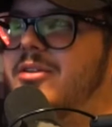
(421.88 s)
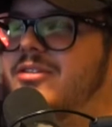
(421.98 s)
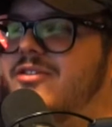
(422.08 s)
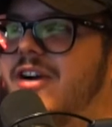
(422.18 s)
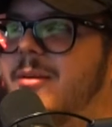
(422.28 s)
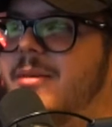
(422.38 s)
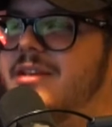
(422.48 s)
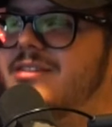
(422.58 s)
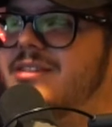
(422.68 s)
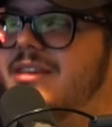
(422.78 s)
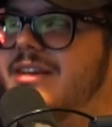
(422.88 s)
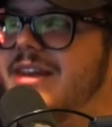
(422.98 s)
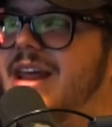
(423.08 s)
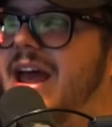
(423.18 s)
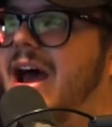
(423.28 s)
in Firebase Z
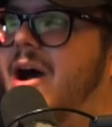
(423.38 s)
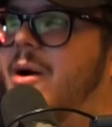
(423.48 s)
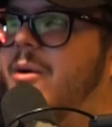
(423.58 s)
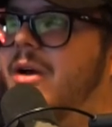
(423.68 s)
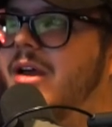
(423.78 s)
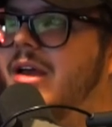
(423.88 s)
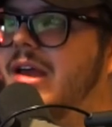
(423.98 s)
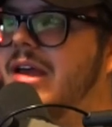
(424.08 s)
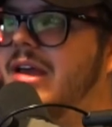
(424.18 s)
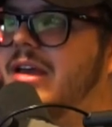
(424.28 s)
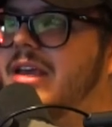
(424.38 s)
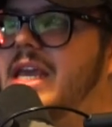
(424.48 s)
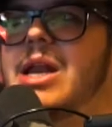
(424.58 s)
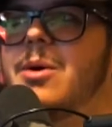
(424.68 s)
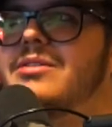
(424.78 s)
now.
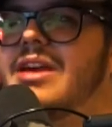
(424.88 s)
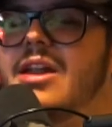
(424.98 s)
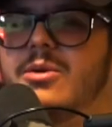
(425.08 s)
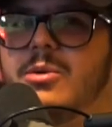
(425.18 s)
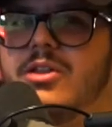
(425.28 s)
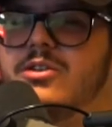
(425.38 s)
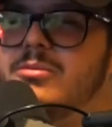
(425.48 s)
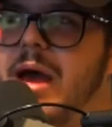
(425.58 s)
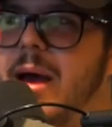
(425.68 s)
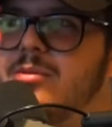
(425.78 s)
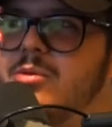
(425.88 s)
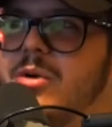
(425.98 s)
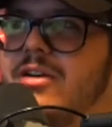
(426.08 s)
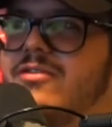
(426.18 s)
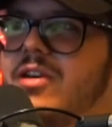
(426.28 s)
Kino is kind of one of those maps
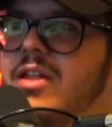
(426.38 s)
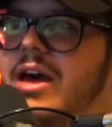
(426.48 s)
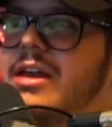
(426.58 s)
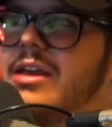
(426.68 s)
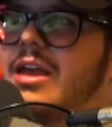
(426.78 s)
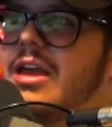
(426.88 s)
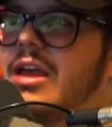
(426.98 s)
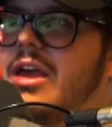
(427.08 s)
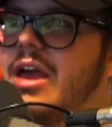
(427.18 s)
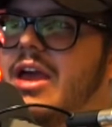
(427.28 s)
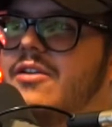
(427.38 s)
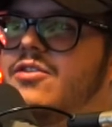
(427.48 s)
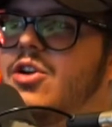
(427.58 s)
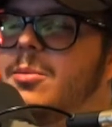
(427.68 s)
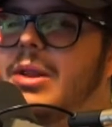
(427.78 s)
where I feel like if
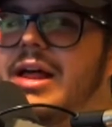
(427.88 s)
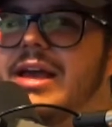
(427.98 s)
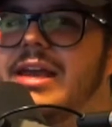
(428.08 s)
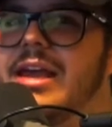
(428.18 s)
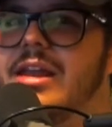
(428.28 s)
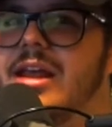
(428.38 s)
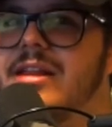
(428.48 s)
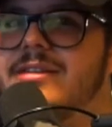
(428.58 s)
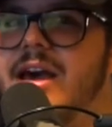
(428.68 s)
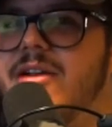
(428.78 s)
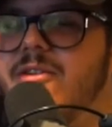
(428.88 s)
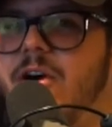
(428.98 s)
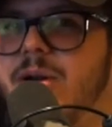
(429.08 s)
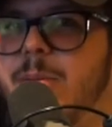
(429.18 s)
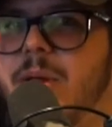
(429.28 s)
you're playing it, it's kind of
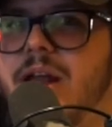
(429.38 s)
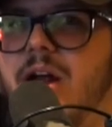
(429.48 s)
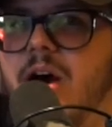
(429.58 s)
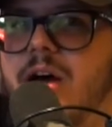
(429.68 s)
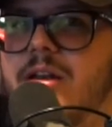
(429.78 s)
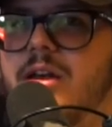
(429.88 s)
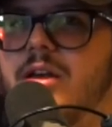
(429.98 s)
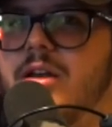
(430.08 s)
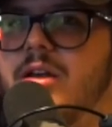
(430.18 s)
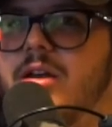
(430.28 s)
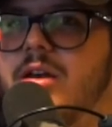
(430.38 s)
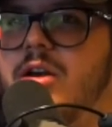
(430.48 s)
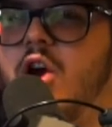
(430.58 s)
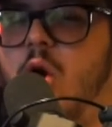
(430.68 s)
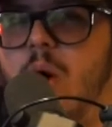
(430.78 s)
hard to play it on
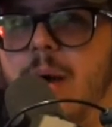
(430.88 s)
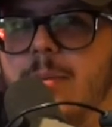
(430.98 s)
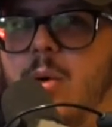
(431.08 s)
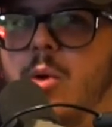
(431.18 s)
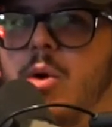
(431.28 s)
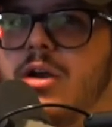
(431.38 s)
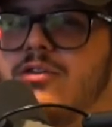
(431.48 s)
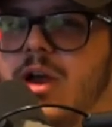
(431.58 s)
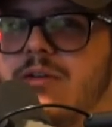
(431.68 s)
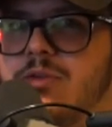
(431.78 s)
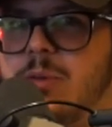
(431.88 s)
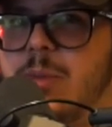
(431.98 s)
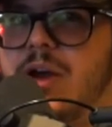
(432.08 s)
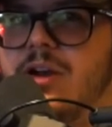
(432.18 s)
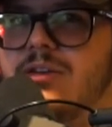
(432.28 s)
co-op or if you have 3
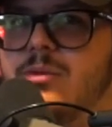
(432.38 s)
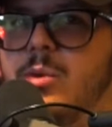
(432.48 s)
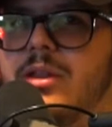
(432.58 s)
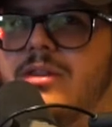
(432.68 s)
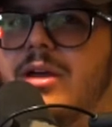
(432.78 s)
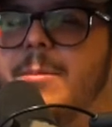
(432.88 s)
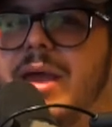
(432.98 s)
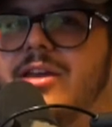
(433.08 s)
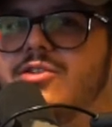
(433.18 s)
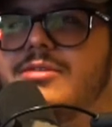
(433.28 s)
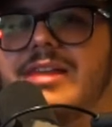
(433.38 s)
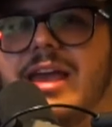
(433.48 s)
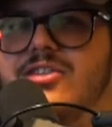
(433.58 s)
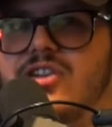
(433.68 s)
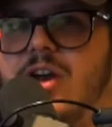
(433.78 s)
players when the main
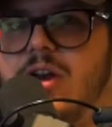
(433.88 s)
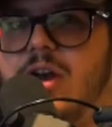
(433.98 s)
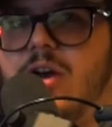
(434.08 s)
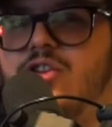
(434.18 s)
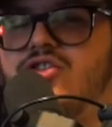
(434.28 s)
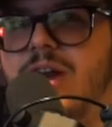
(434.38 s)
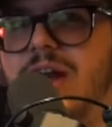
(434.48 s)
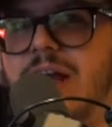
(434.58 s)
stage area or training